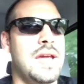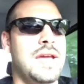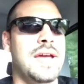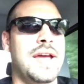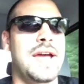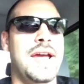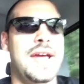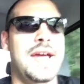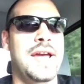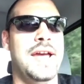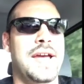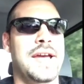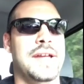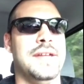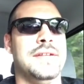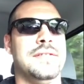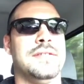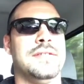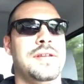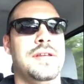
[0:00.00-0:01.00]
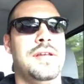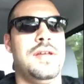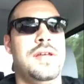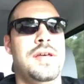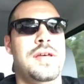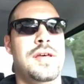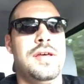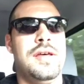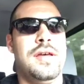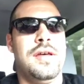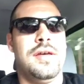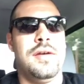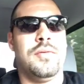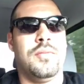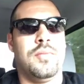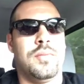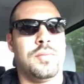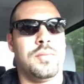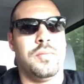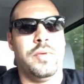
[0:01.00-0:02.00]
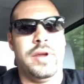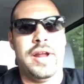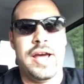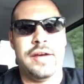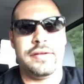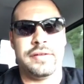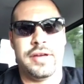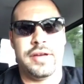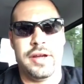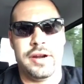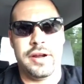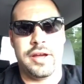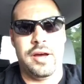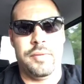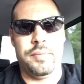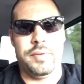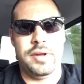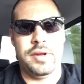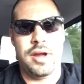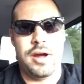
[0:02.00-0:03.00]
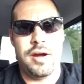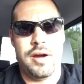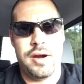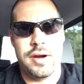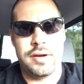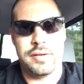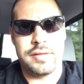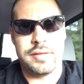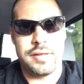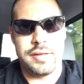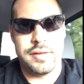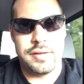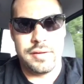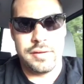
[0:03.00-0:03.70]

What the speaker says: And went out and cut a couple yards.